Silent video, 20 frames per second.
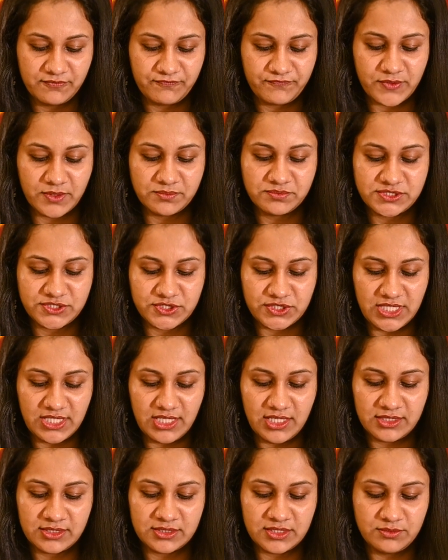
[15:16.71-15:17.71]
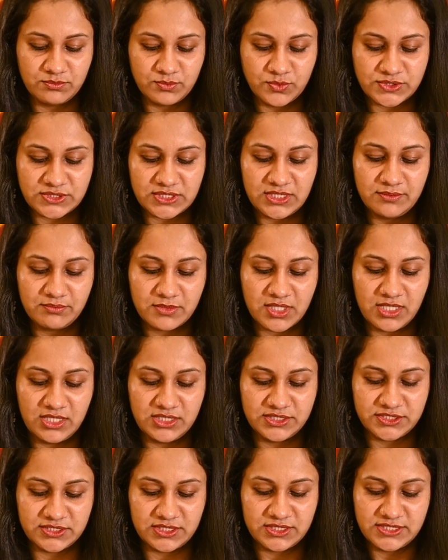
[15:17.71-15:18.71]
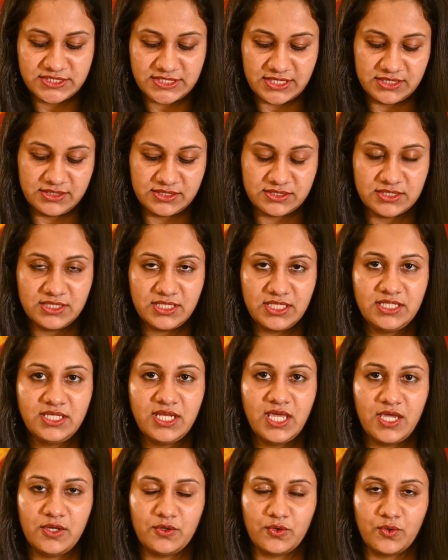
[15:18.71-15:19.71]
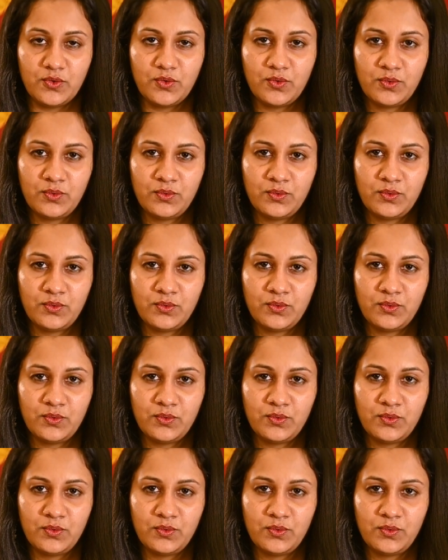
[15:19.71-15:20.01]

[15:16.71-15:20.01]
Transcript: from Sri Lankan Muslim Cultural Center in Harrow.